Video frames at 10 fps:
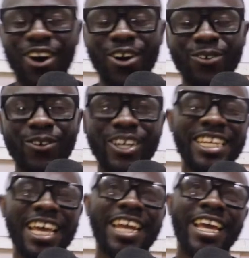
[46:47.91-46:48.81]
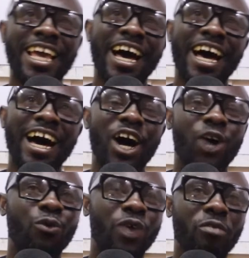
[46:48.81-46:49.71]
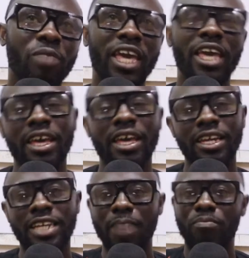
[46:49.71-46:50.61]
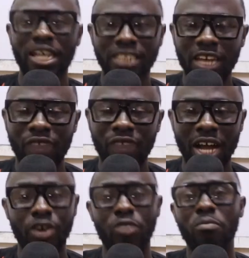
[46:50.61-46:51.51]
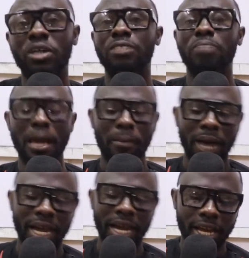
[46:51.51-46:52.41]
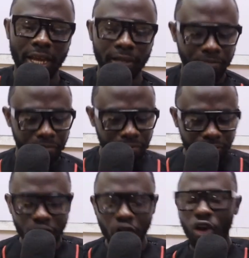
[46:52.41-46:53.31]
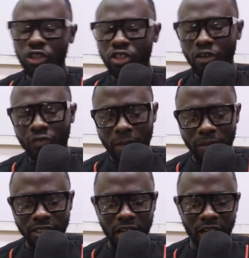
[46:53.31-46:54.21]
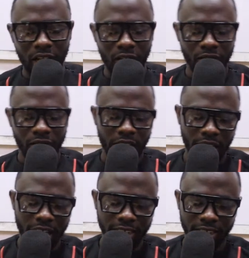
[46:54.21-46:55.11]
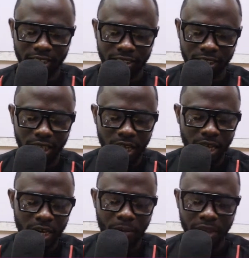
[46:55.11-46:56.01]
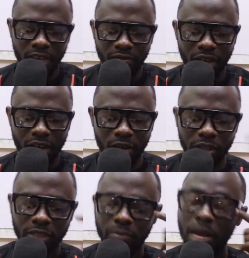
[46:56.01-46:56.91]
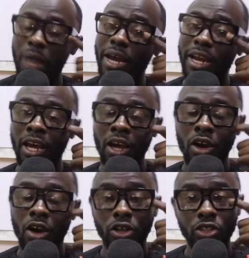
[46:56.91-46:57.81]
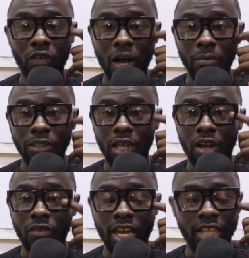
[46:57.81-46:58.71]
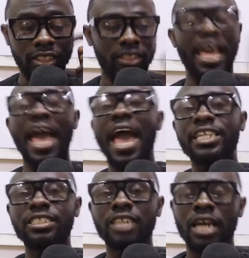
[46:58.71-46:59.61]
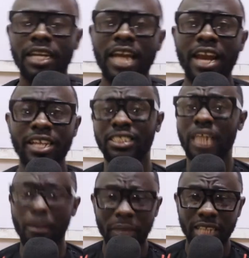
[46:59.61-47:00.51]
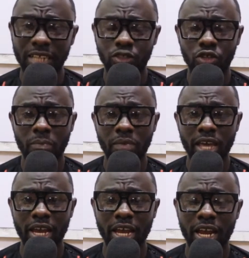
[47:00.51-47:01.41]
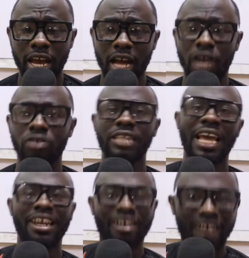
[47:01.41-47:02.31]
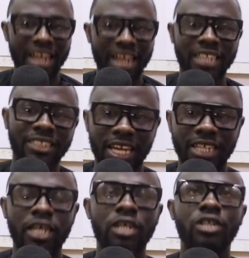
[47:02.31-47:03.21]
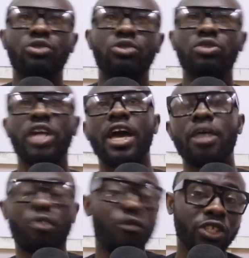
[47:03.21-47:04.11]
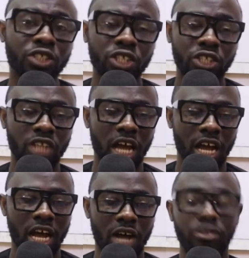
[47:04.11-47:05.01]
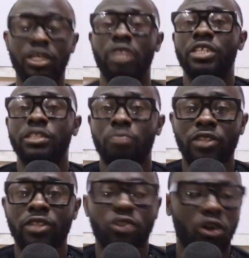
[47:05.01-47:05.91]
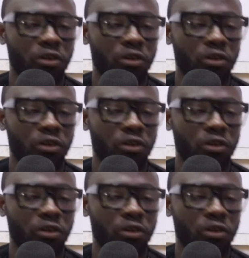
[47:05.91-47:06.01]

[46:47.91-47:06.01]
unwounding uh, will be the present value multiplied by the cost of capital of the entity, the present value multiplied by the cost of capital of the entity, and that is debited to the P&L account and credited to the provisions account in respect of